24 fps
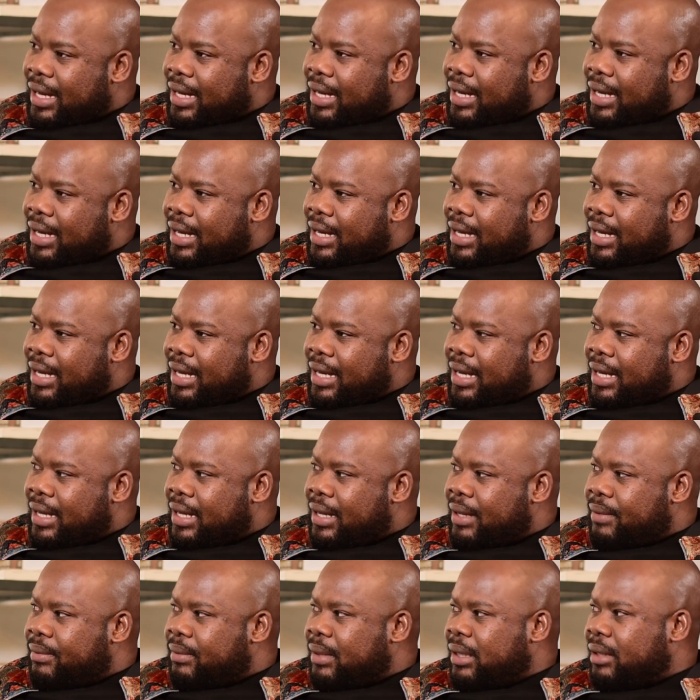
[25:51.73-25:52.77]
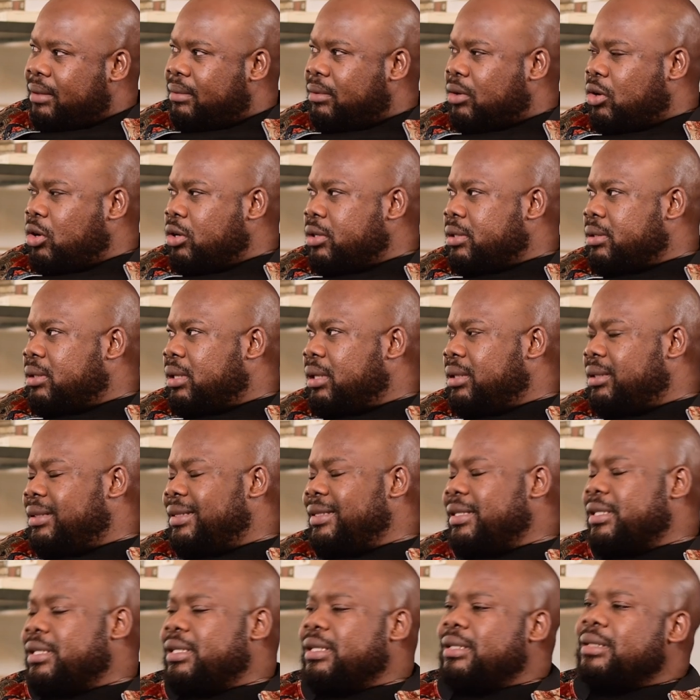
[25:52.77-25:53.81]
uh the, because the
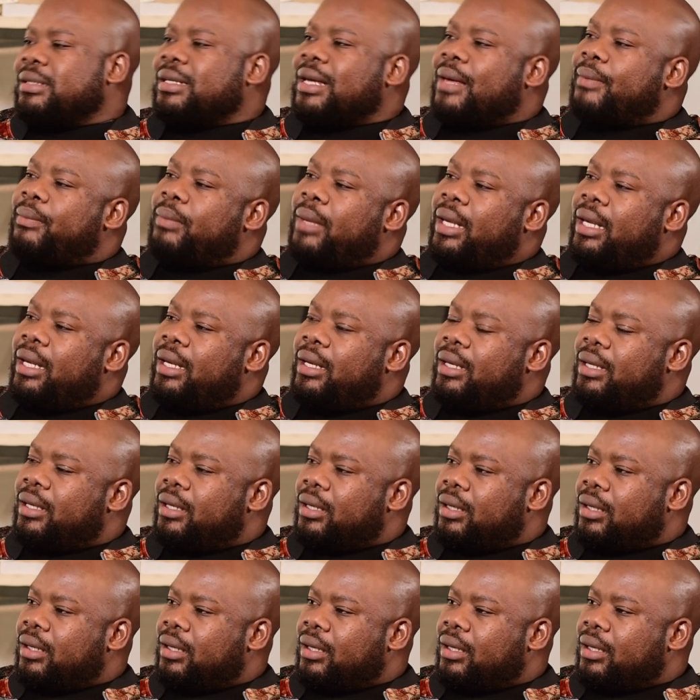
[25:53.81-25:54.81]
decisions i make